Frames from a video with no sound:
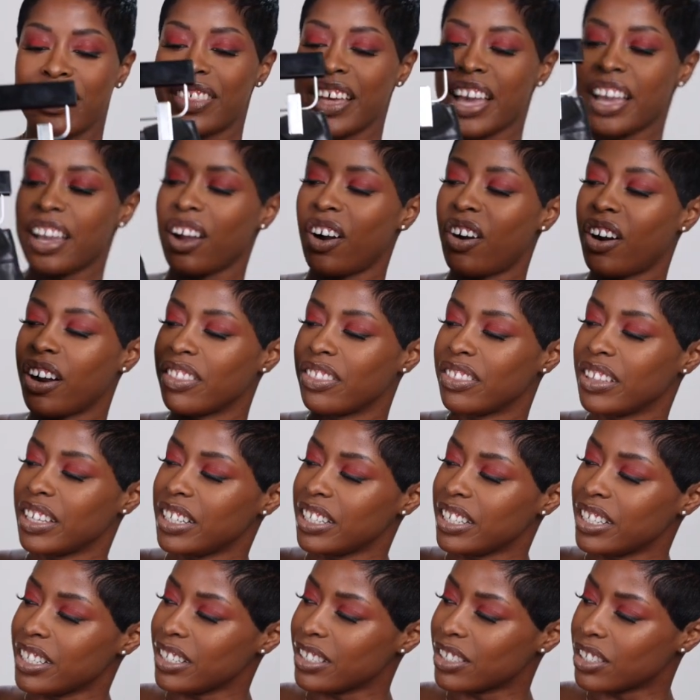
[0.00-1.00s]
they are
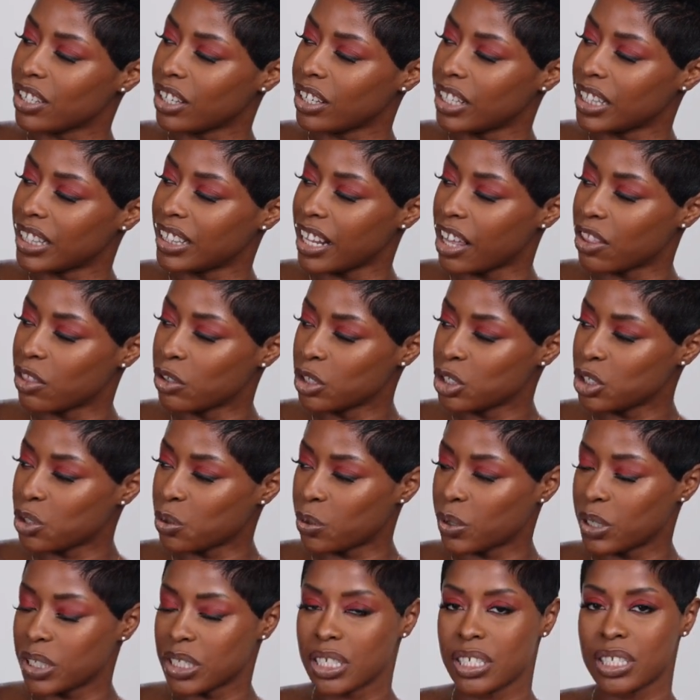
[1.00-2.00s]
these leather
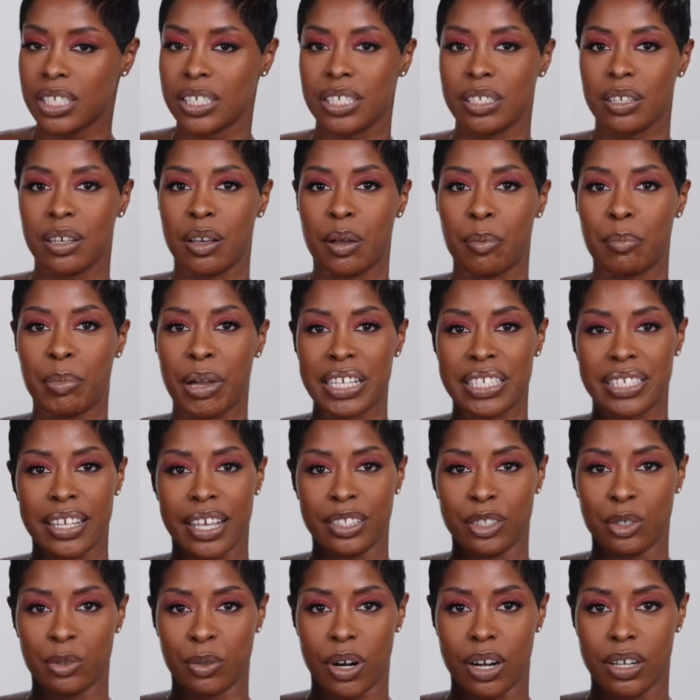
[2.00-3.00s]
shorts by
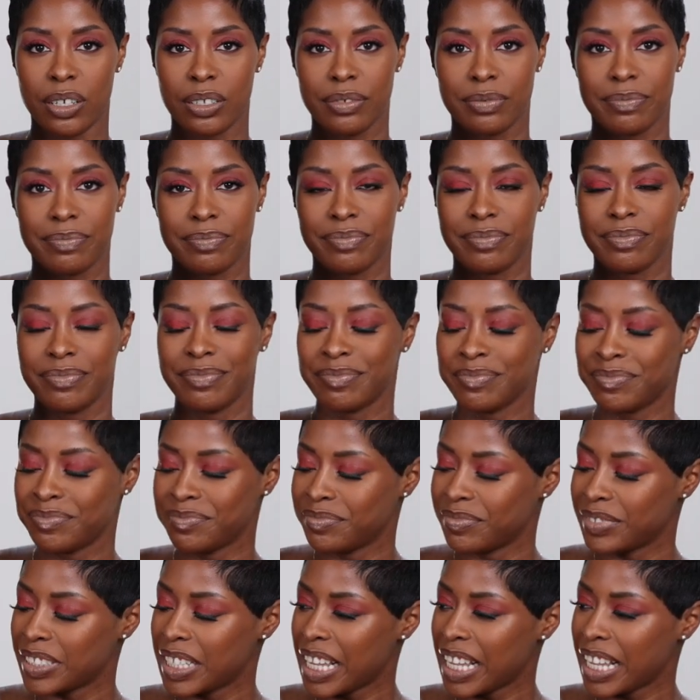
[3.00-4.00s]
Saint Laurent.
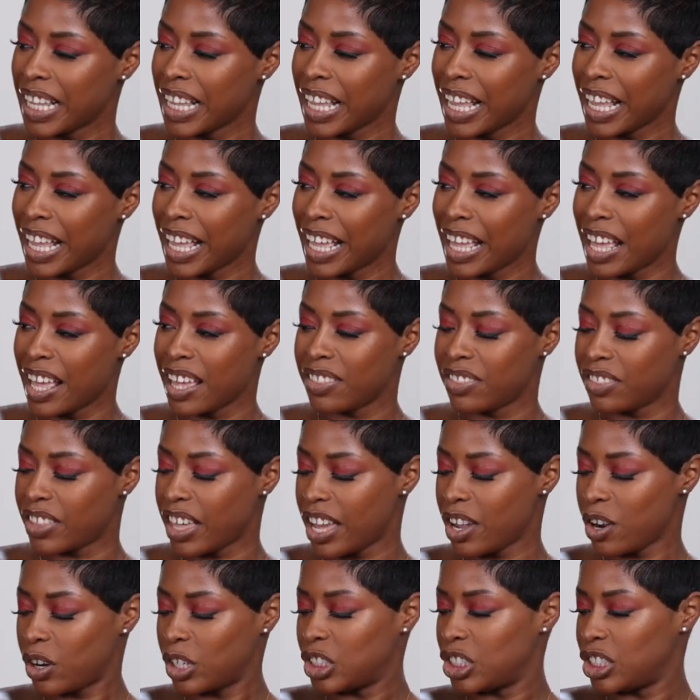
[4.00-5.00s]
And
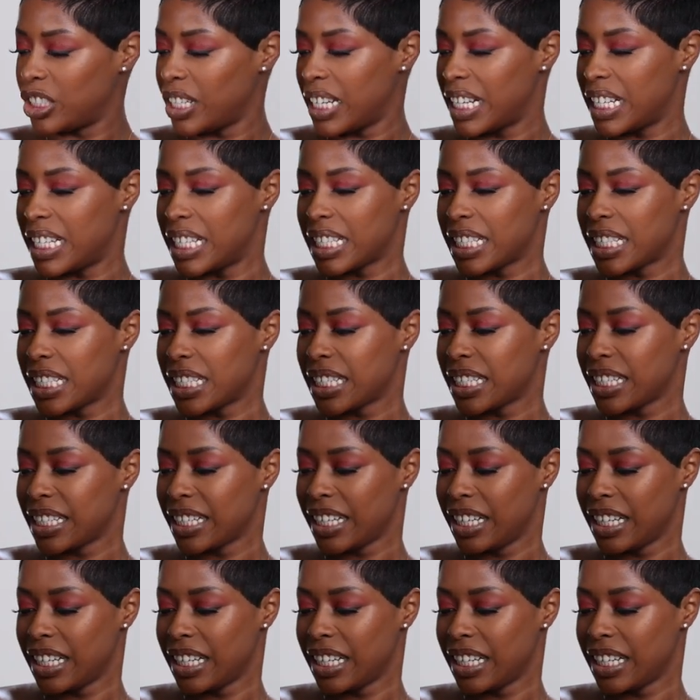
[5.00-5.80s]
they are just